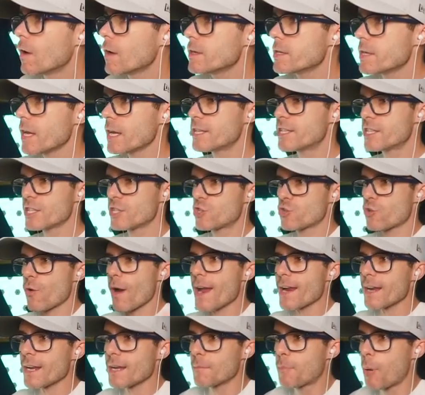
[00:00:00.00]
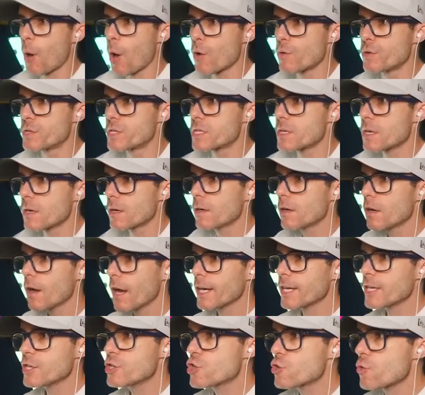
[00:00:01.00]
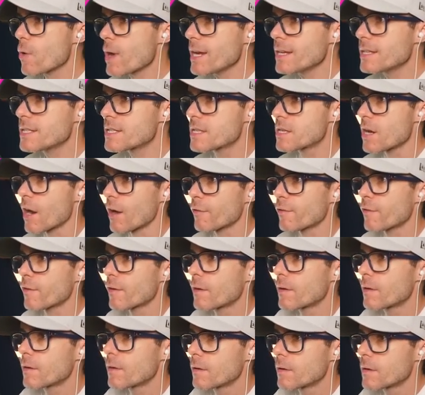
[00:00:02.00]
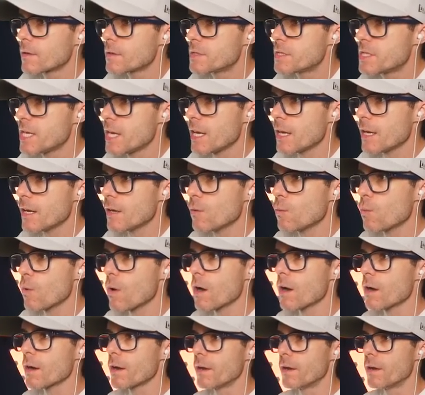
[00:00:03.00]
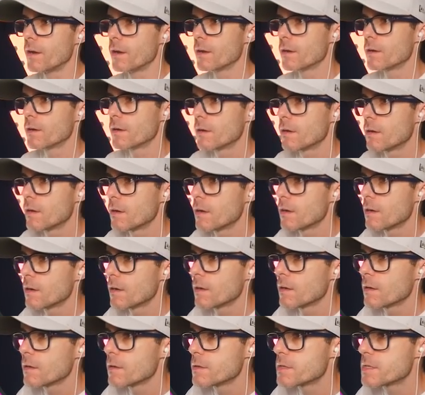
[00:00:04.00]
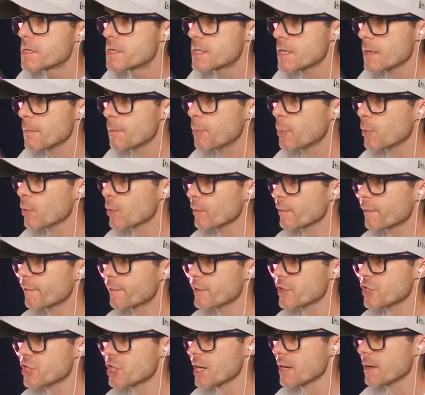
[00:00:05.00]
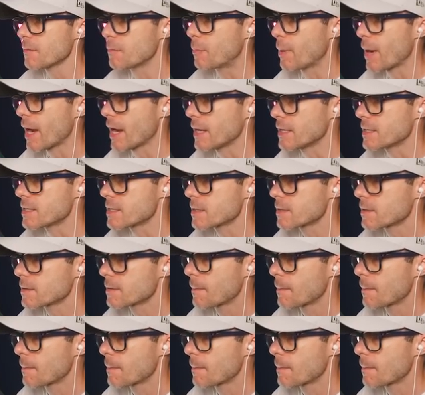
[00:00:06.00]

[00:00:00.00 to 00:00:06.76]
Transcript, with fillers: It's a trading post. I can trade stuff. Tier one. Simple fishing bait.